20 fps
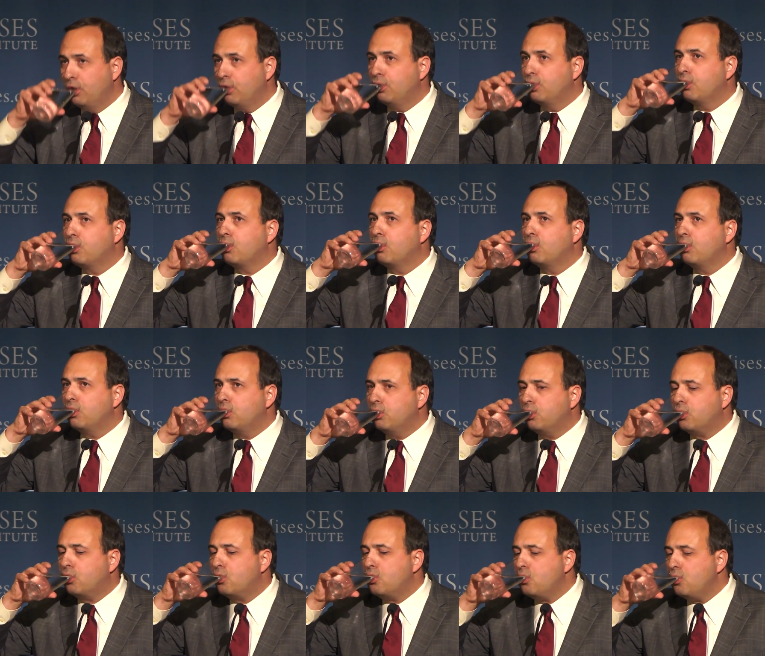
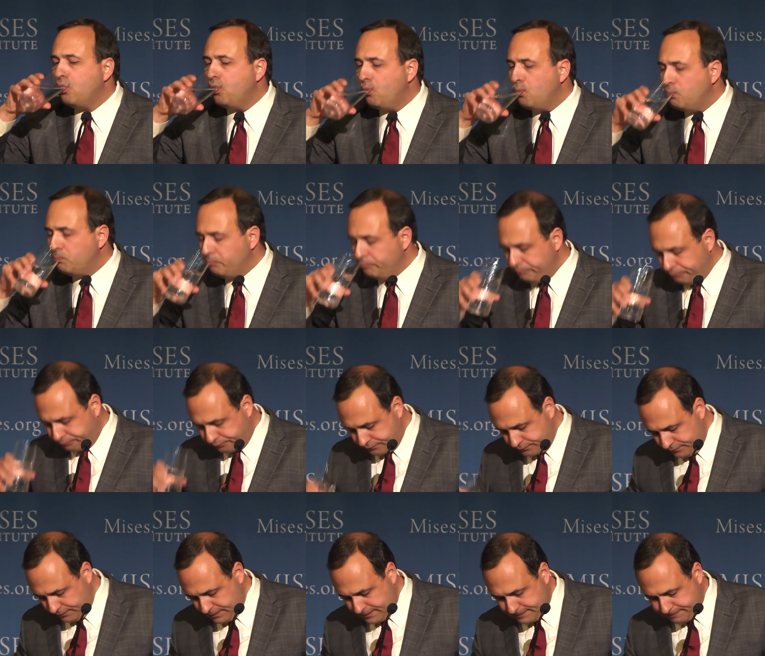
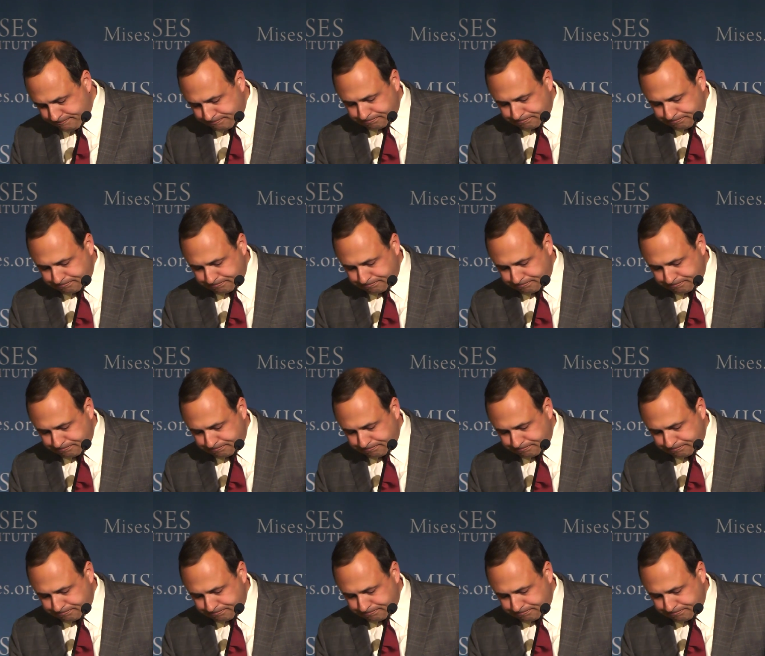[no speech]